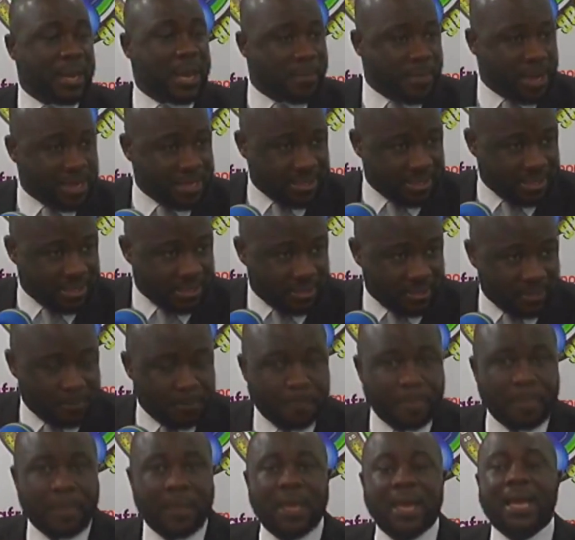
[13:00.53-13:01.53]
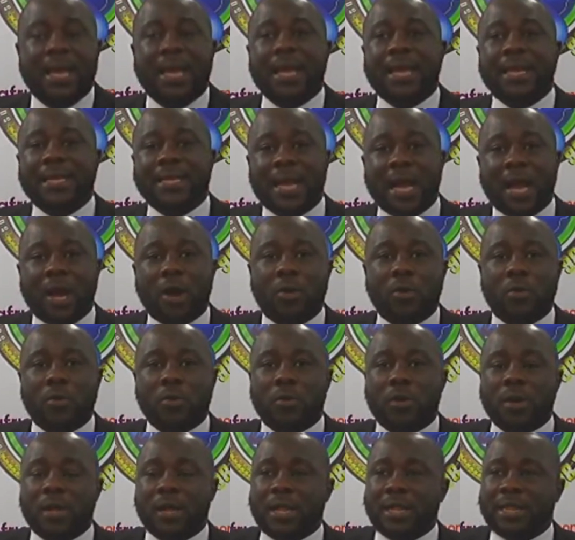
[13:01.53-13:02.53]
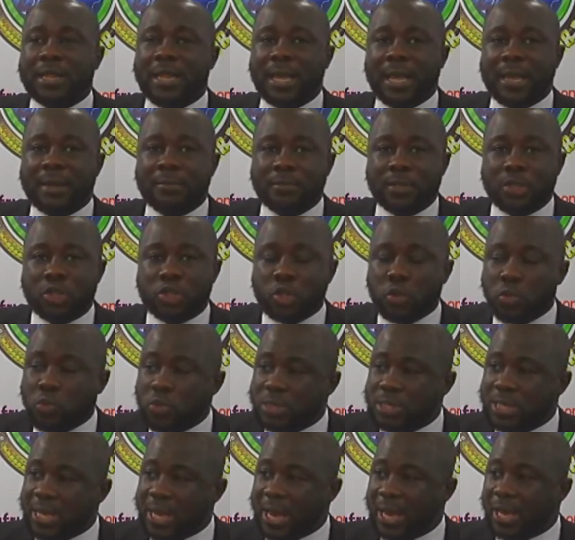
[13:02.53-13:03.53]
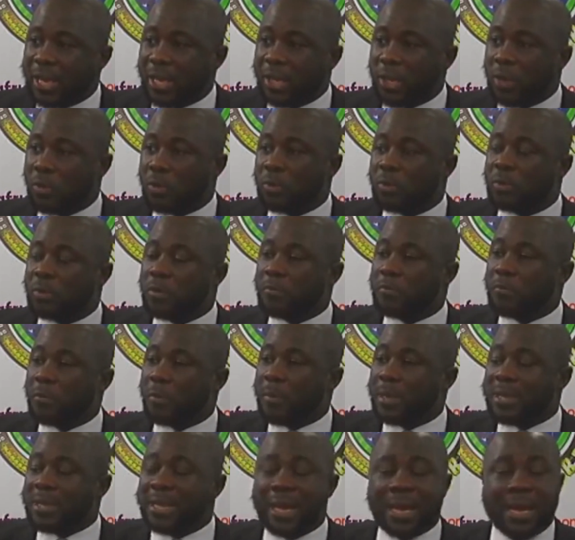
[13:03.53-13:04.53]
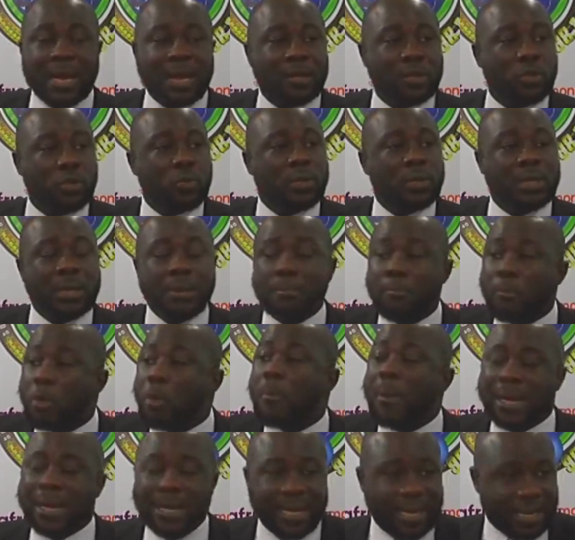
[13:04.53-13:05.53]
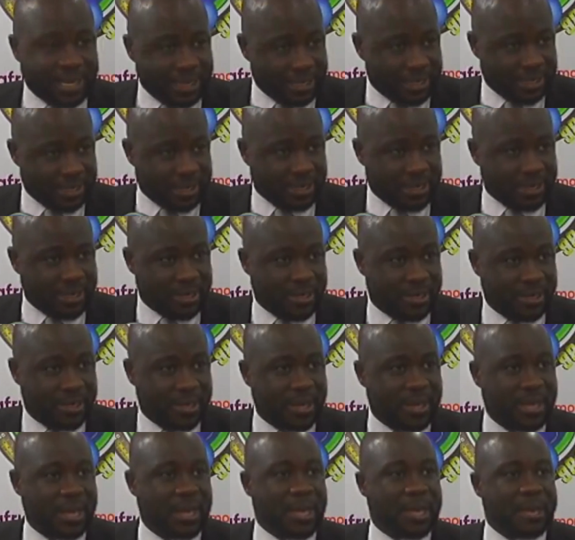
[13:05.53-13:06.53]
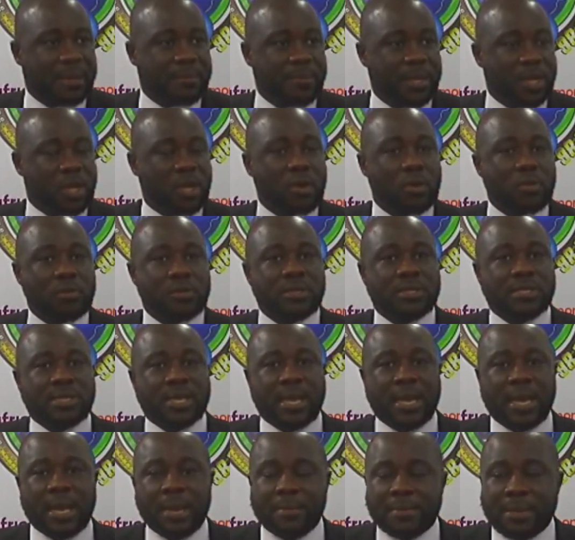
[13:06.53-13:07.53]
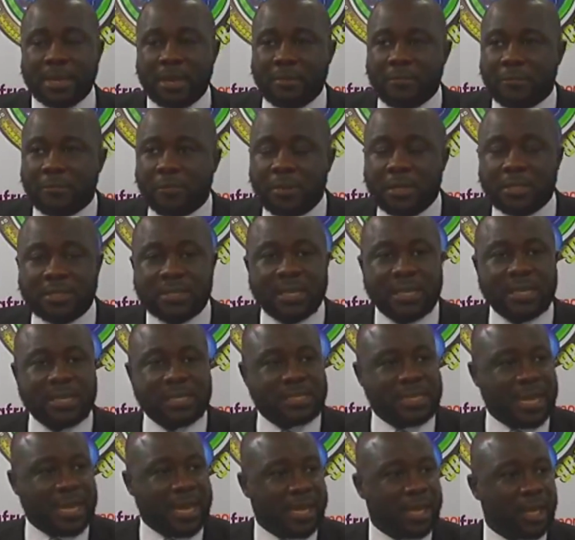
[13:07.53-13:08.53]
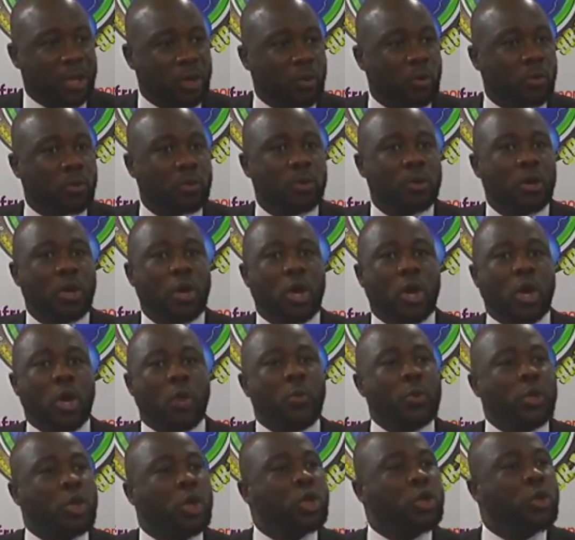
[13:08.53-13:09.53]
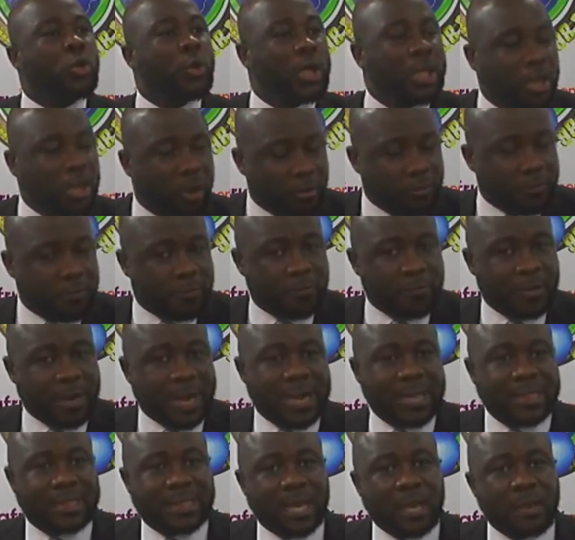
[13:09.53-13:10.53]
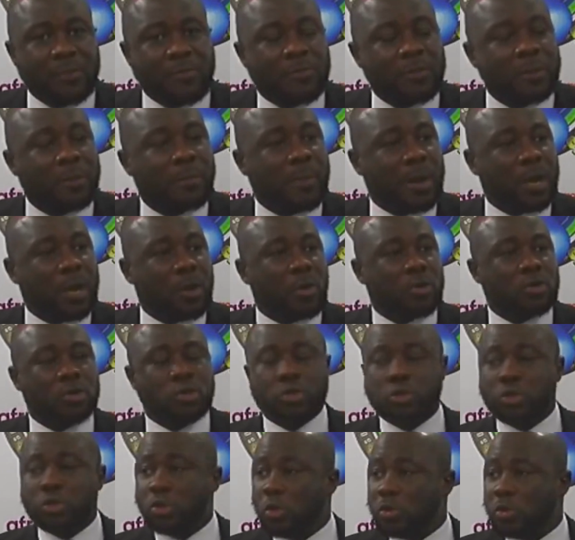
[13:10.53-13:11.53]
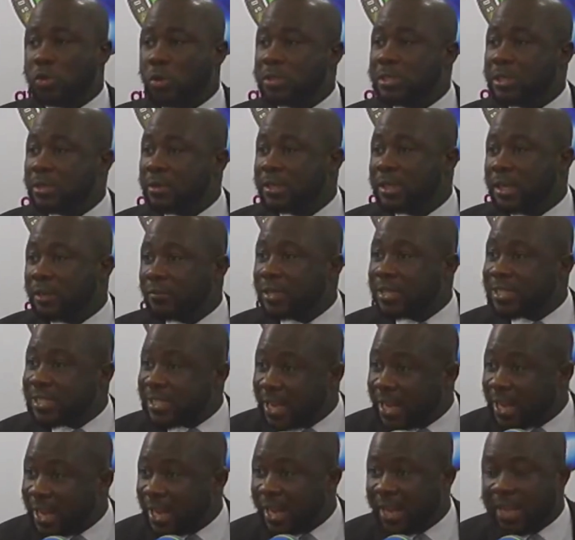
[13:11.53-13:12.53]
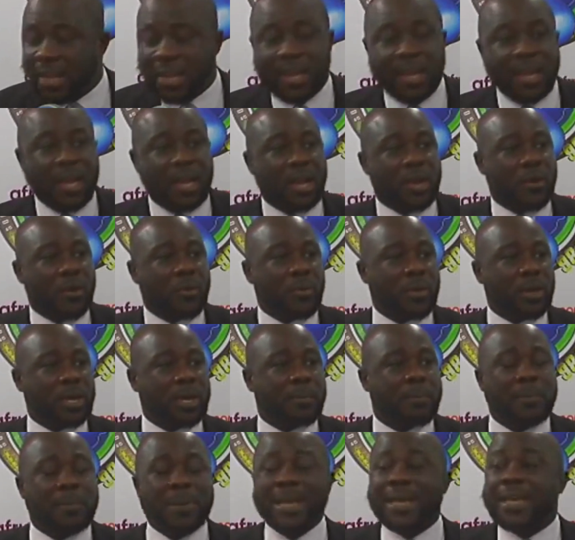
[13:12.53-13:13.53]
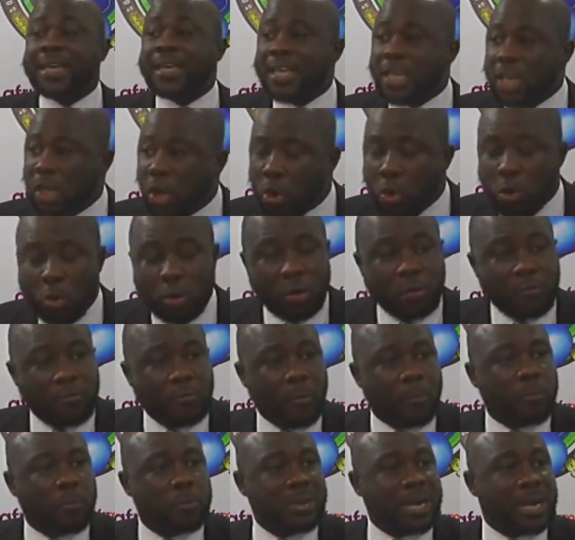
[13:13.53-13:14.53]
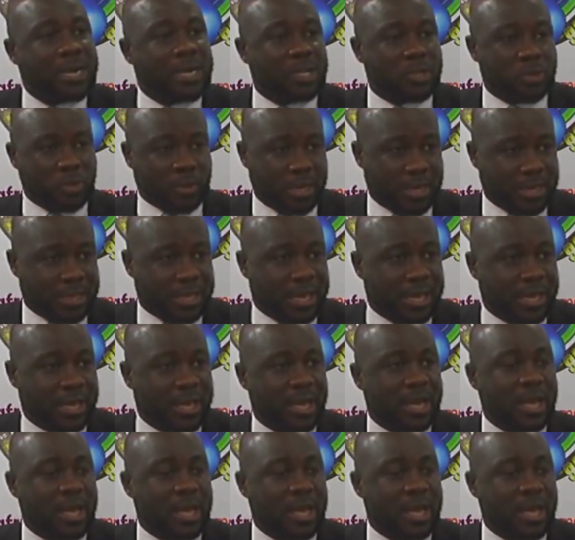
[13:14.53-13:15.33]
MIT. Now, then choose Sierra Leone for me they can do the mobile clinic because they feel say Sierra Leone we don't do enough, and thankfully back also to Dr. David Senge, we play key role for putting it together.